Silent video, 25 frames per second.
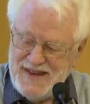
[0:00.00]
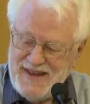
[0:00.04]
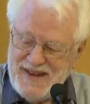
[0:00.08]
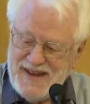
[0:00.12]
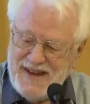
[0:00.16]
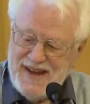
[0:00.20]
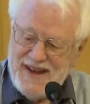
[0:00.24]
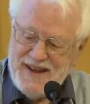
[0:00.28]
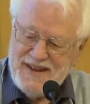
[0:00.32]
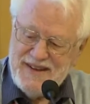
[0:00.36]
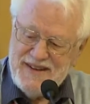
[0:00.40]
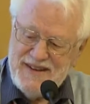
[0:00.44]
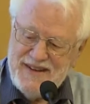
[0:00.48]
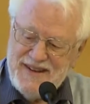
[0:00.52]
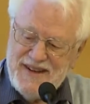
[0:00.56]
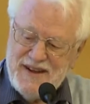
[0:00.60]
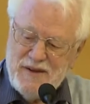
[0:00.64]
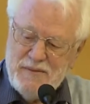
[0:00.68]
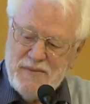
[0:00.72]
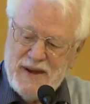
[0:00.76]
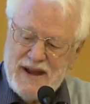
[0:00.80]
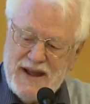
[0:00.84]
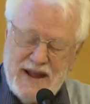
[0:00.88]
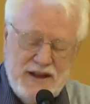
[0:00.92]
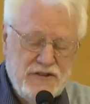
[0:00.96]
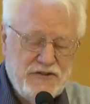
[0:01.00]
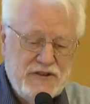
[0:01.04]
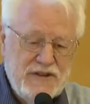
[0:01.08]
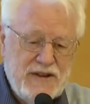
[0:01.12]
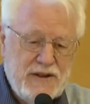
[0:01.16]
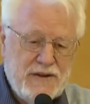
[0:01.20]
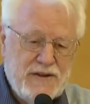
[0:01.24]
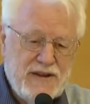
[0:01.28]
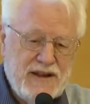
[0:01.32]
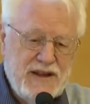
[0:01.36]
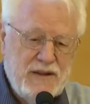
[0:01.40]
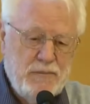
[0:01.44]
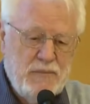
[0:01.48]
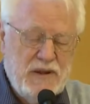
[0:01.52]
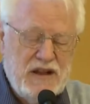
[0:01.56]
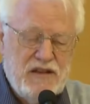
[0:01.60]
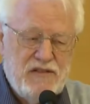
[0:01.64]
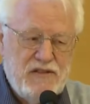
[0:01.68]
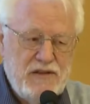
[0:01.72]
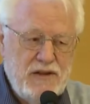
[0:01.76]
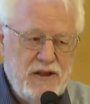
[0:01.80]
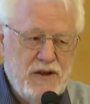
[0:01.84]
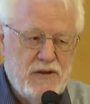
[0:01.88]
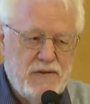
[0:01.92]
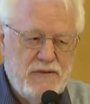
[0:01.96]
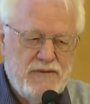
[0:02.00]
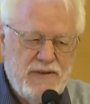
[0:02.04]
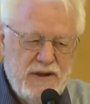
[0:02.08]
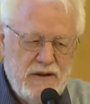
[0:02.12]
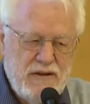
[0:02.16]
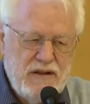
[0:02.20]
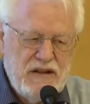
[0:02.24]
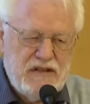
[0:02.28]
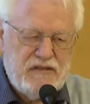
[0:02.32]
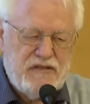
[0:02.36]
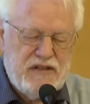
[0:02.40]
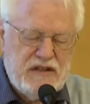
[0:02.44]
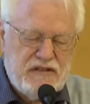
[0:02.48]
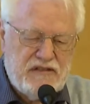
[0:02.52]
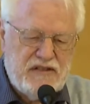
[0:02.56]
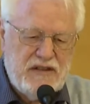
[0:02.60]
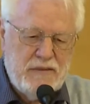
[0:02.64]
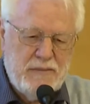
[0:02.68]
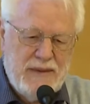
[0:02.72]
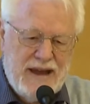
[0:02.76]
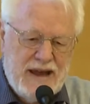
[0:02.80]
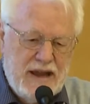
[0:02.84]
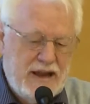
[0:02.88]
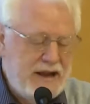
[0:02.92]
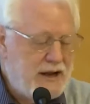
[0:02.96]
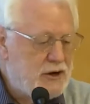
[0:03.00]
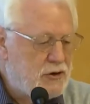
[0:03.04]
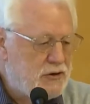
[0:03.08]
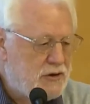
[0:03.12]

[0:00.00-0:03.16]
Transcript: And by engineering, it means very systematic,